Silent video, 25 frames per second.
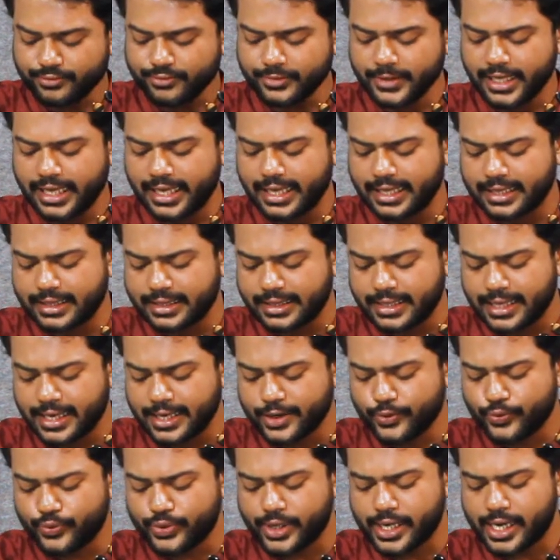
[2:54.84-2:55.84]
and
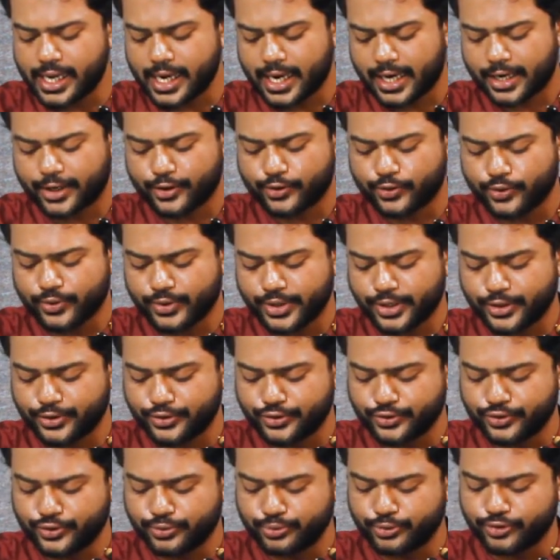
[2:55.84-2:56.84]
then we are going
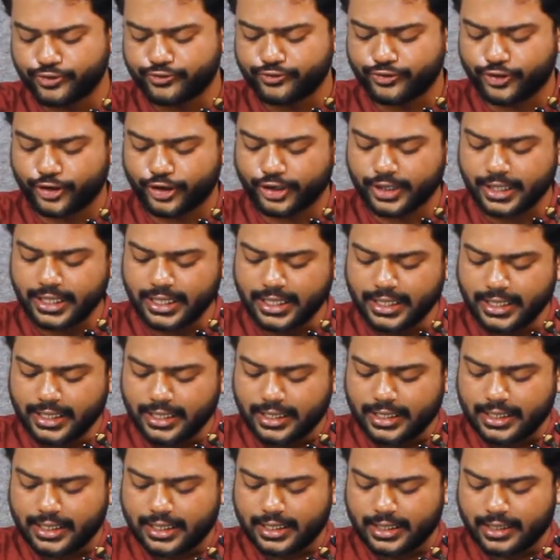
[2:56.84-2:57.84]
to move on
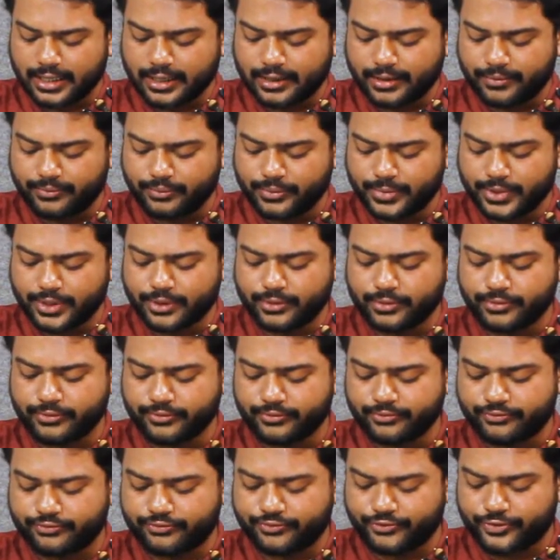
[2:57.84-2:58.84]

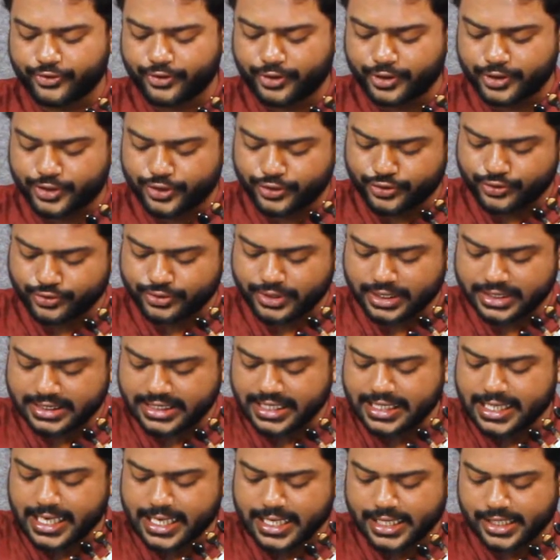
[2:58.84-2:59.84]
to the
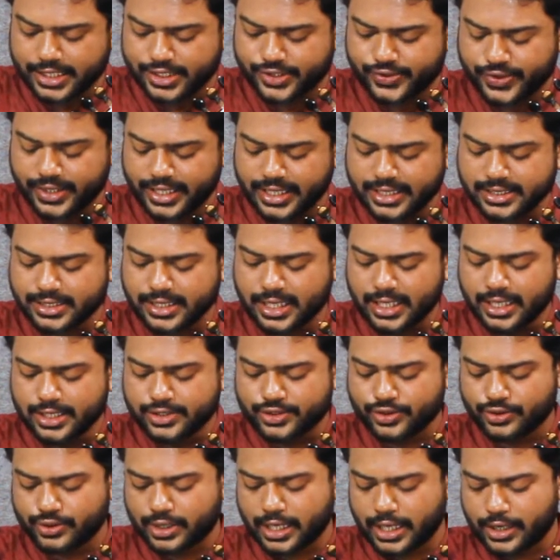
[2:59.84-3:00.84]
chikari strings.
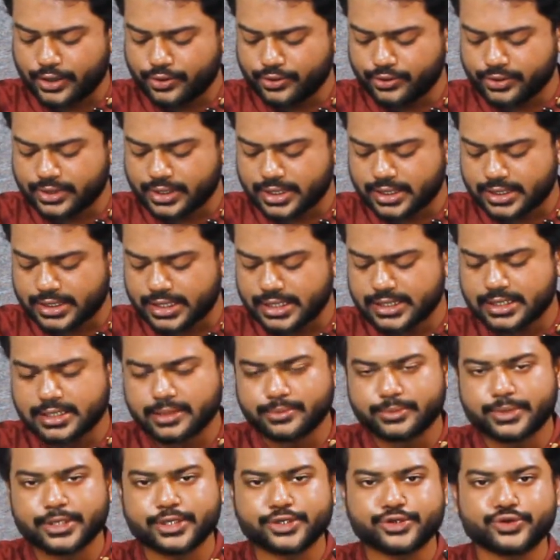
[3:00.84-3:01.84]
So now the
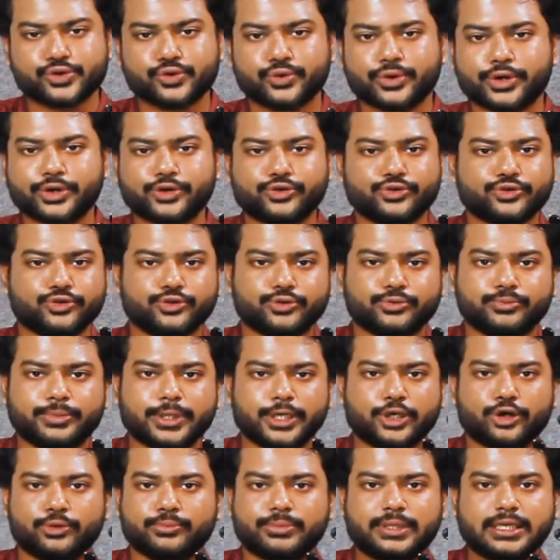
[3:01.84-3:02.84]
system is going to
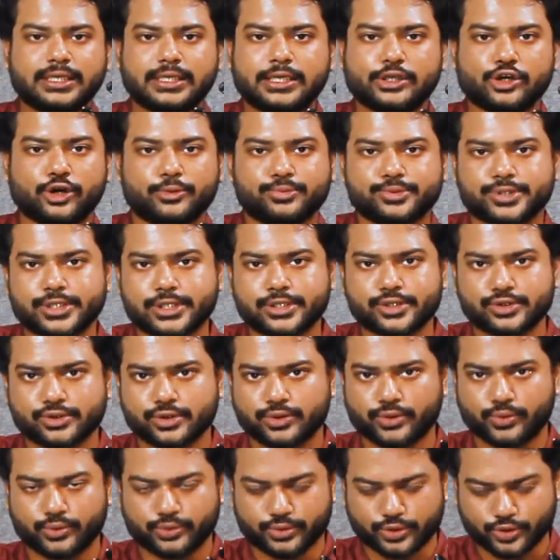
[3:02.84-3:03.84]
be completely opposite
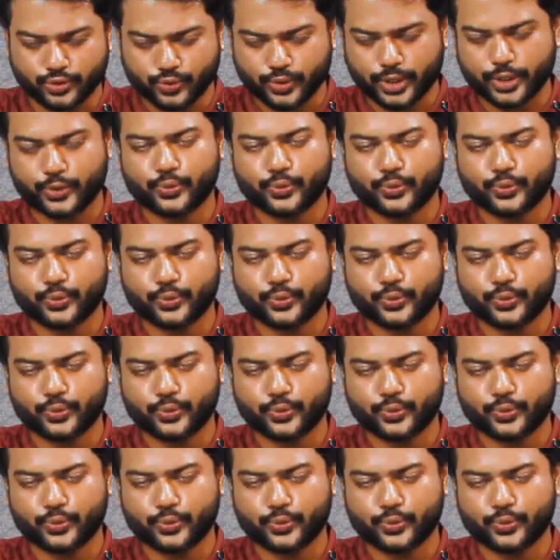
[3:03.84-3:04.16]
to what